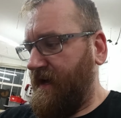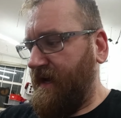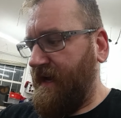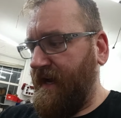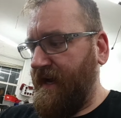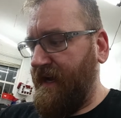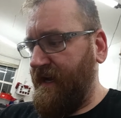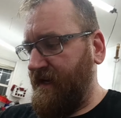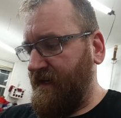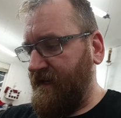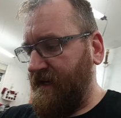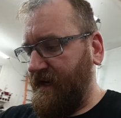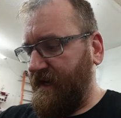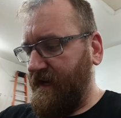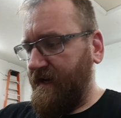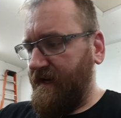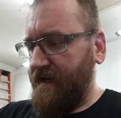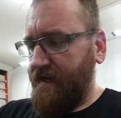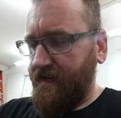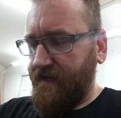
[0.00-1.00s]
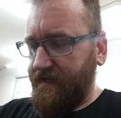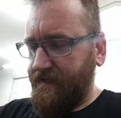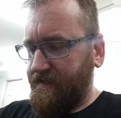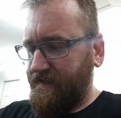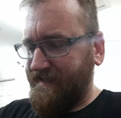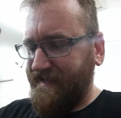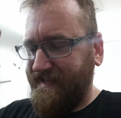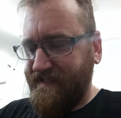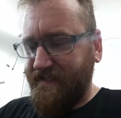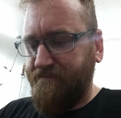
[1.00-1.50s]
and
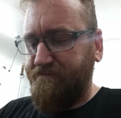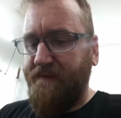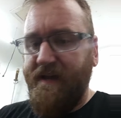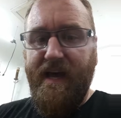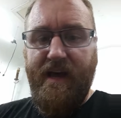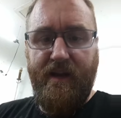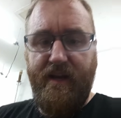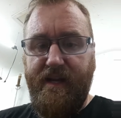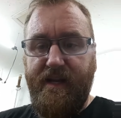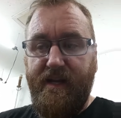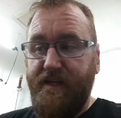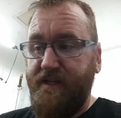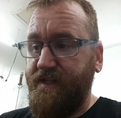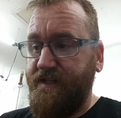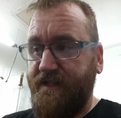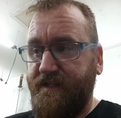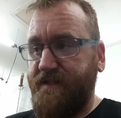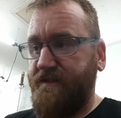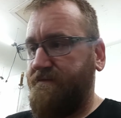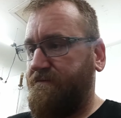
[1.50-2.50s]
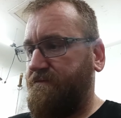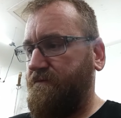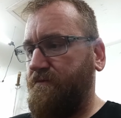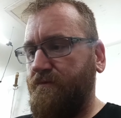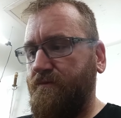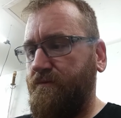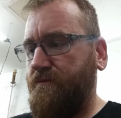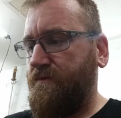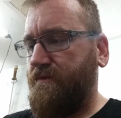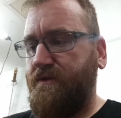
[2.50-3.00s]
that's about it. Just
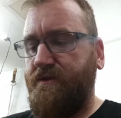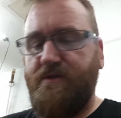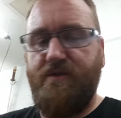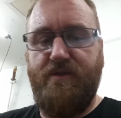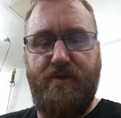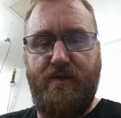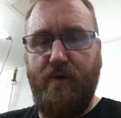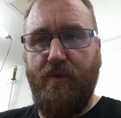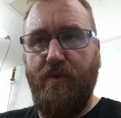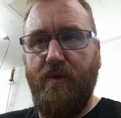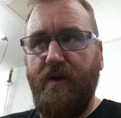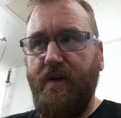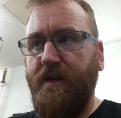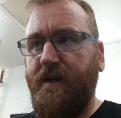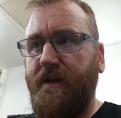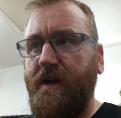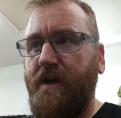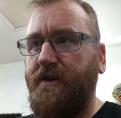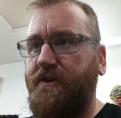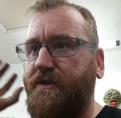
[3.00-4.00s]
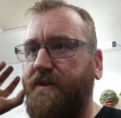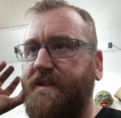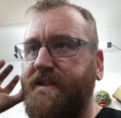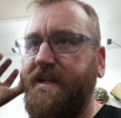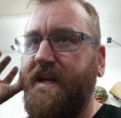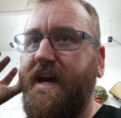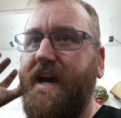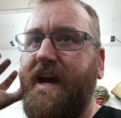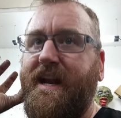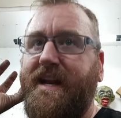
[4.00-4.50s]
touring the
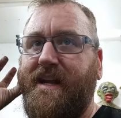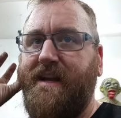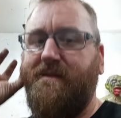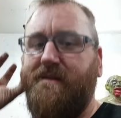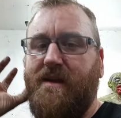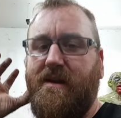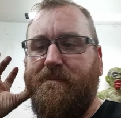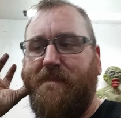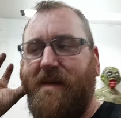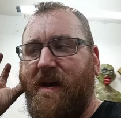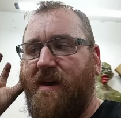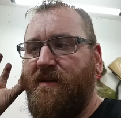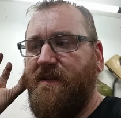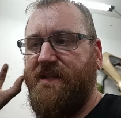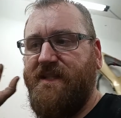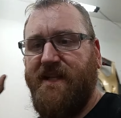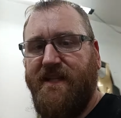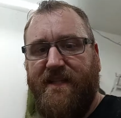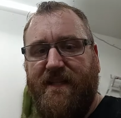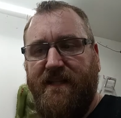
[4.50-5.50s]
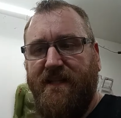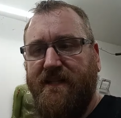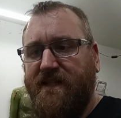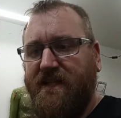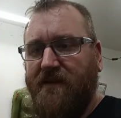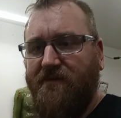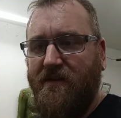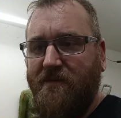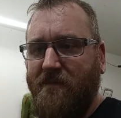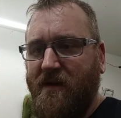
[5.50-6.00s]
countryside at about 60 to
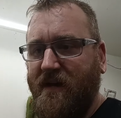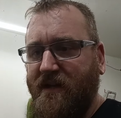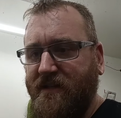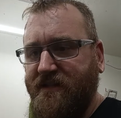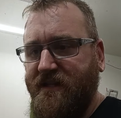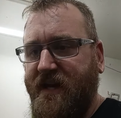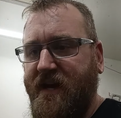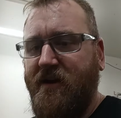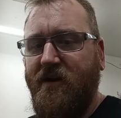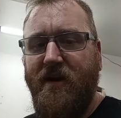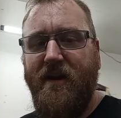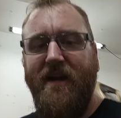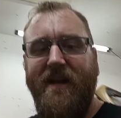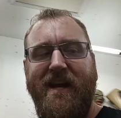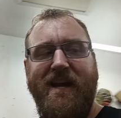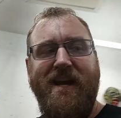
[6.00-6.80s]
70 miles an hour.